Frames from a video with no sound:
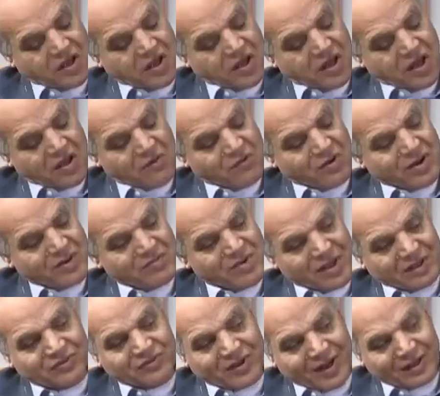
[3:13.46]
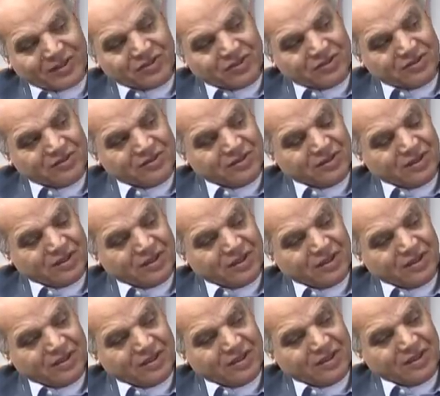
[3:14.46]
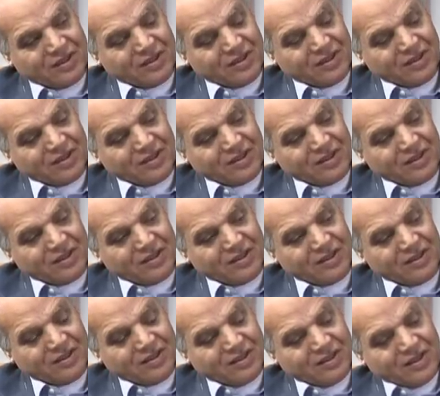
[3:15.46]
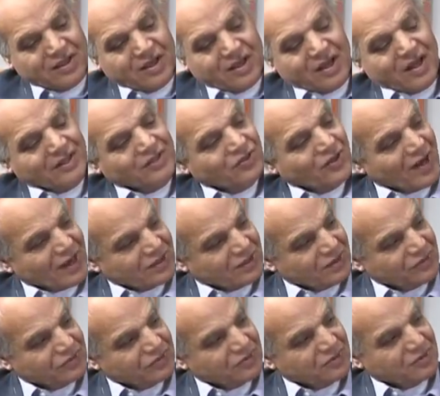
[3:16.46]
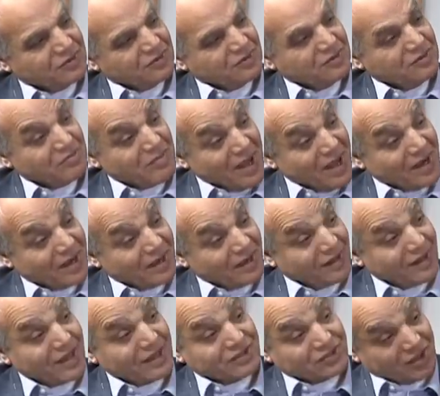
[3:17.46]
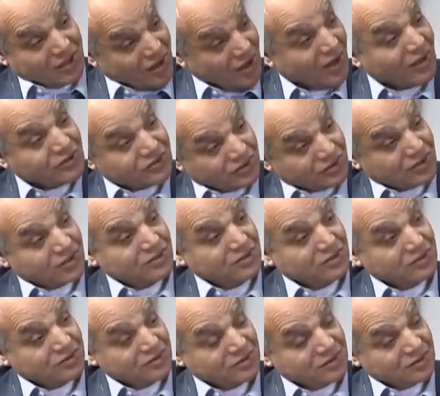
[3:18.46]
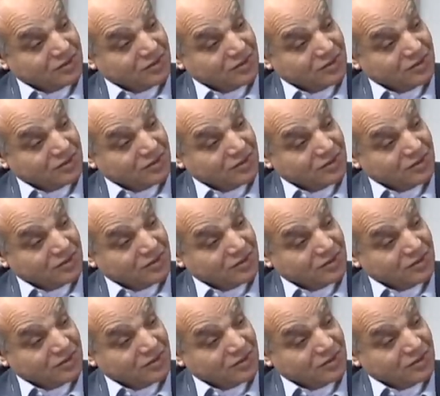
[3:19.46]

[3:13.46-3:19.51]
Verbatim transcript: uh, I want to be attracted, uh, attractive to men. That's a cultural issue.